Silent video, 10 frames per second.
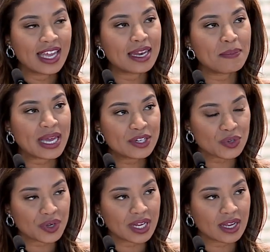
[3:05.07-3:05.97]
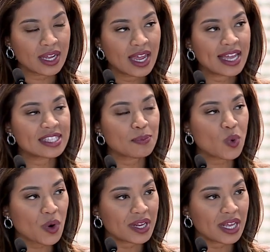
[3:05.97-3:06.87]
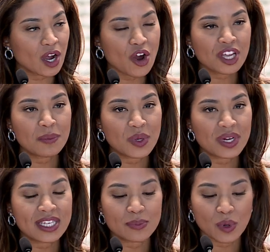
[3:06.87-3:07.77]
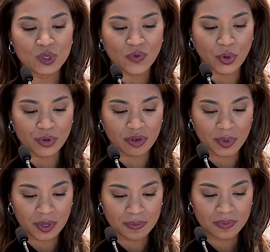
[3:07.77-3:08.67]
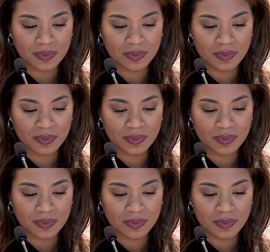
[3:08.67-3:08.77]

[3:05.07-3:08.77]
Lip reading: in mentoring and supporting our community's most vulnerable,